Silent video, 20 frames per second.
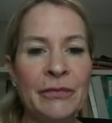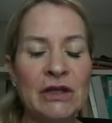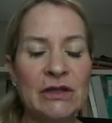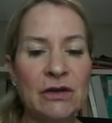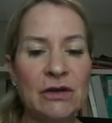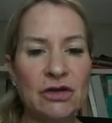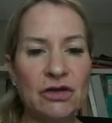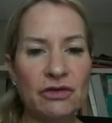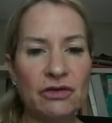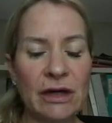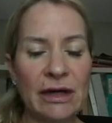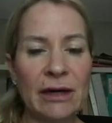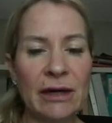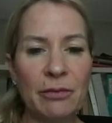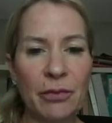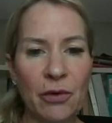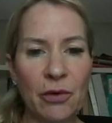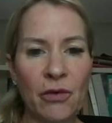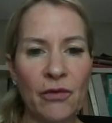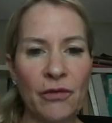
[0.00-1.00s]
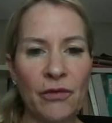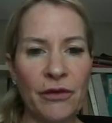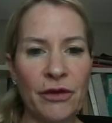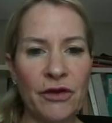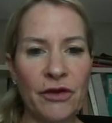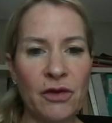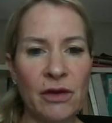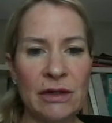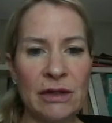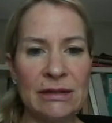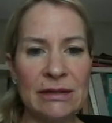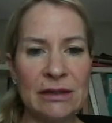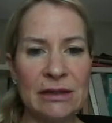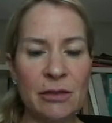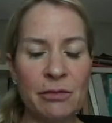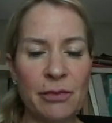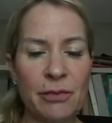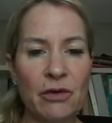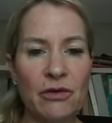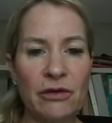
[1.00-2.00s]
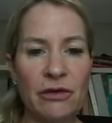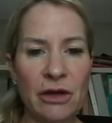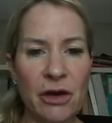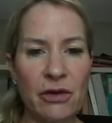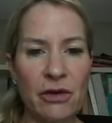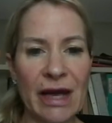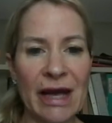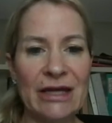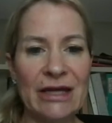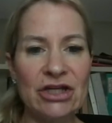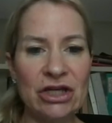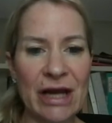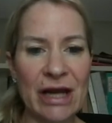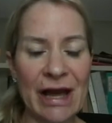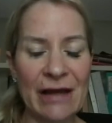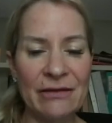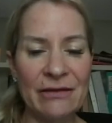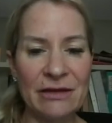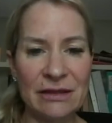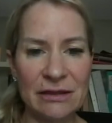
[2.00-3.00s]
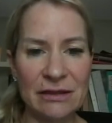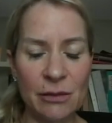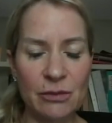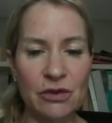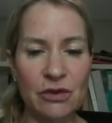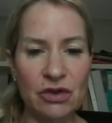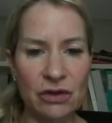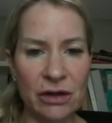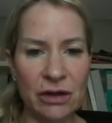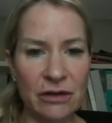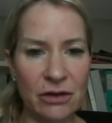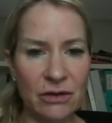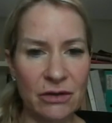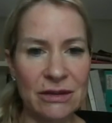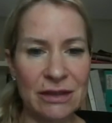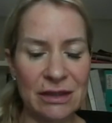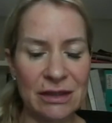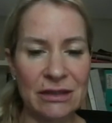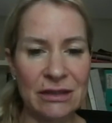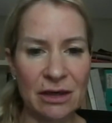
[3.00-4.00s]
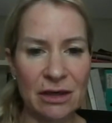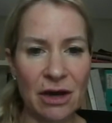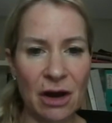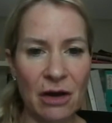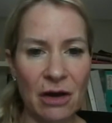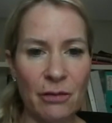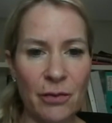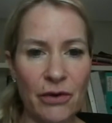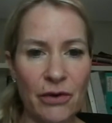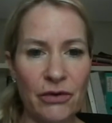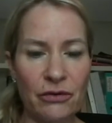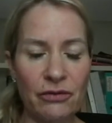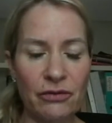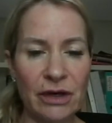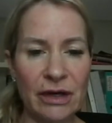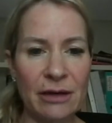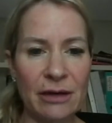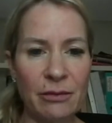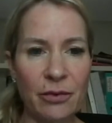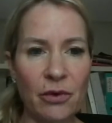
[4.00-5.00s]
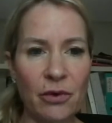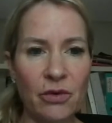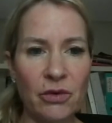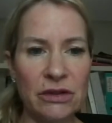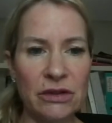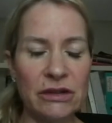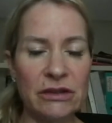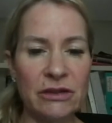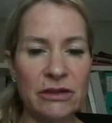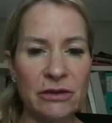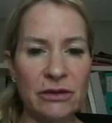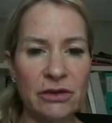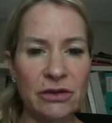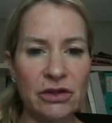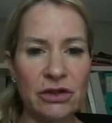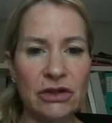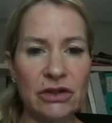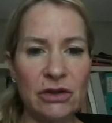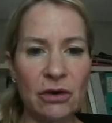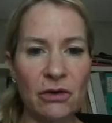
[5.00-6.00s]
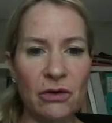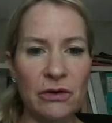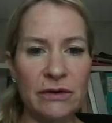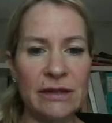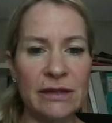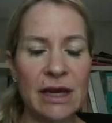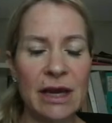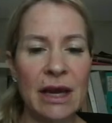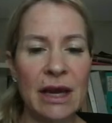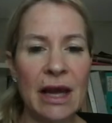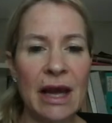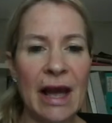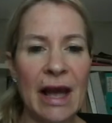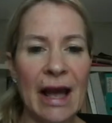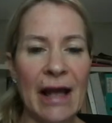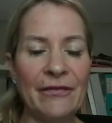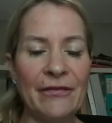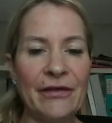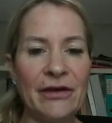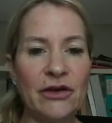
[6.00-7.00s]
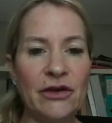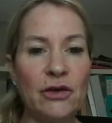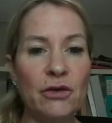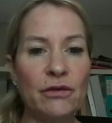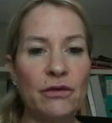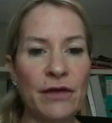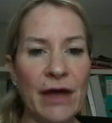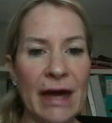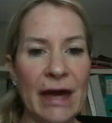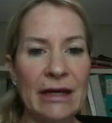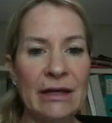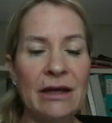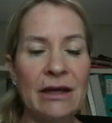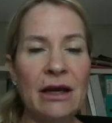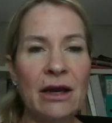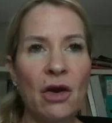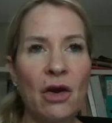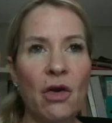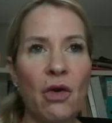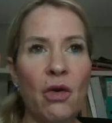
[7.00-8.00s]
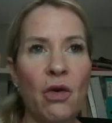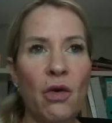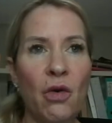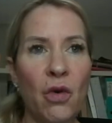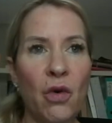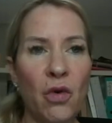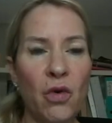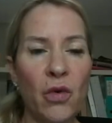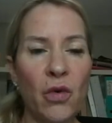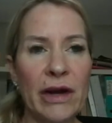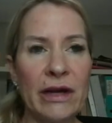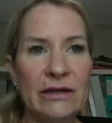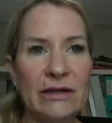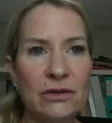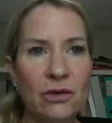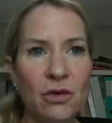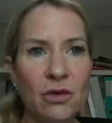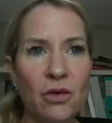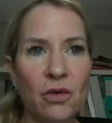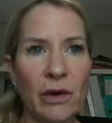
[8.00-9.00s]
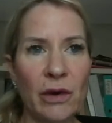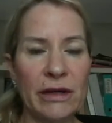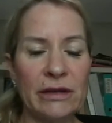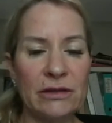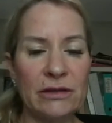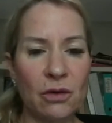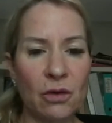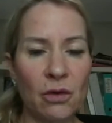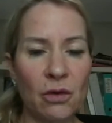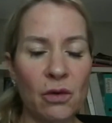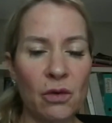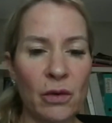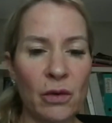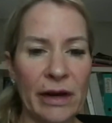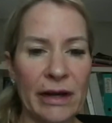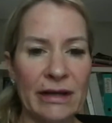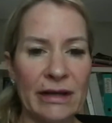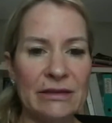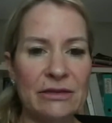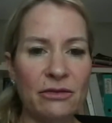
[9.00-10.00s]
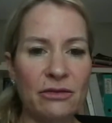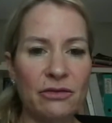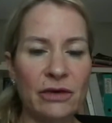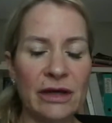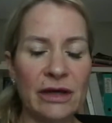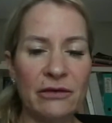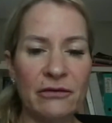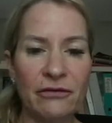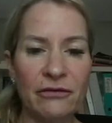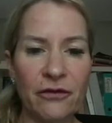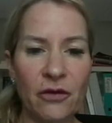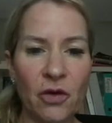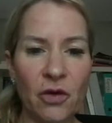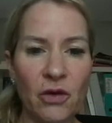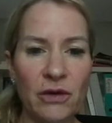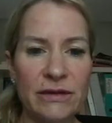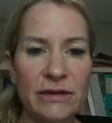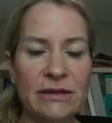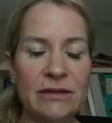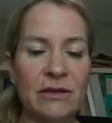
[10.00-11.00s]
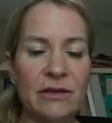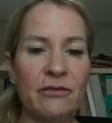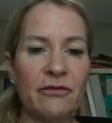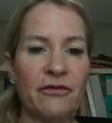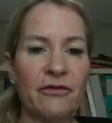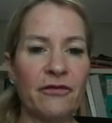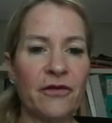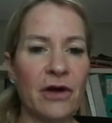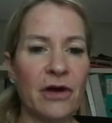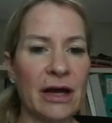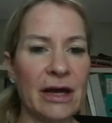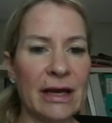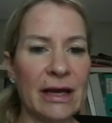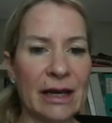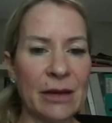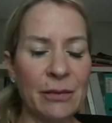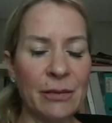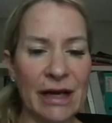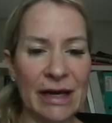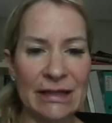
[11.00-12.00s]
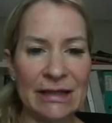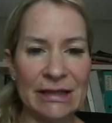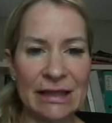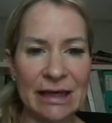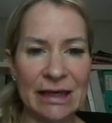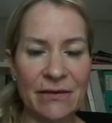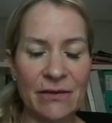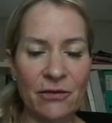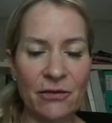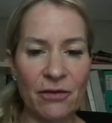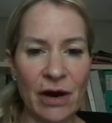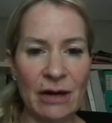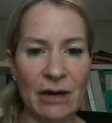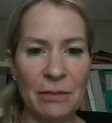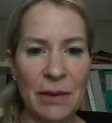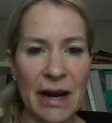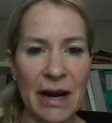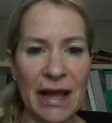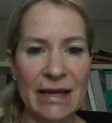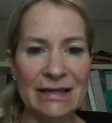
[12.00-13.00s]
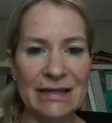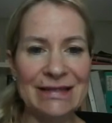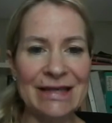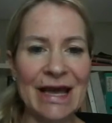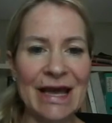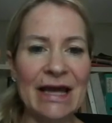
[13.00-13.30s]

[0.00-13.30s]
So it's really important that you consider both the location and the substrate. Those things are both really important to dogs. And that you then always, always, always reinforce them for eliminating in the right place.